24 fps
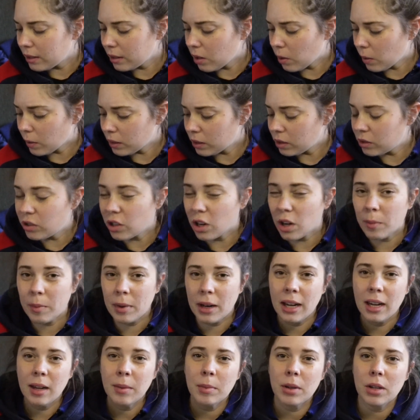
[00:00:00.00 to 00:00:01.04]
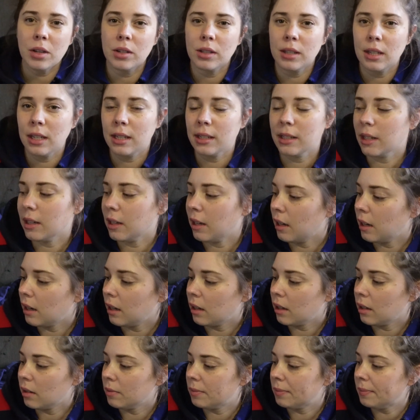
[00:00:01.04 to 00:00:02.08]
going to germinate because these
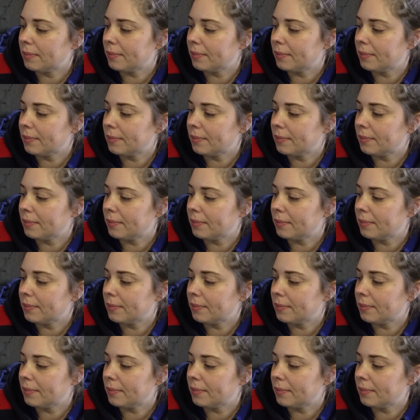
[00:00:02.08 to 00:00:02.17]
are